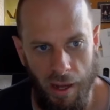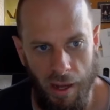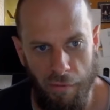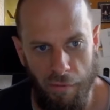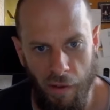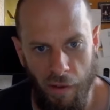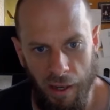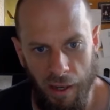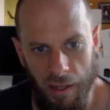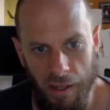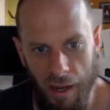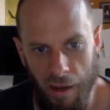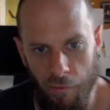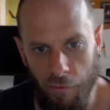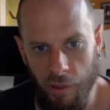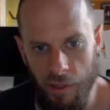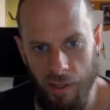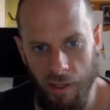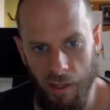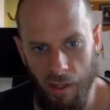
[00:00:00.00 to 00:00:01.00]
I find
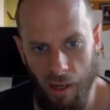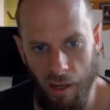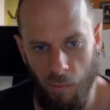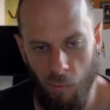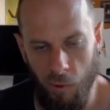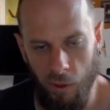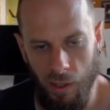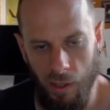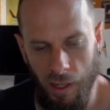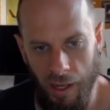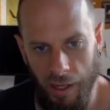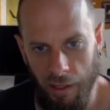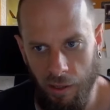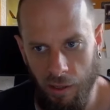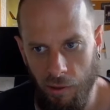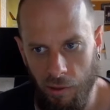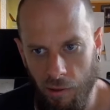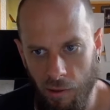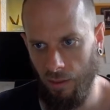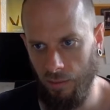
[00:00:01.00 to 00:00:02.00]
everything I would like
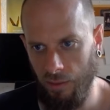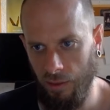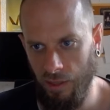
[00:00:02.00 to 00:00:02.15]
to.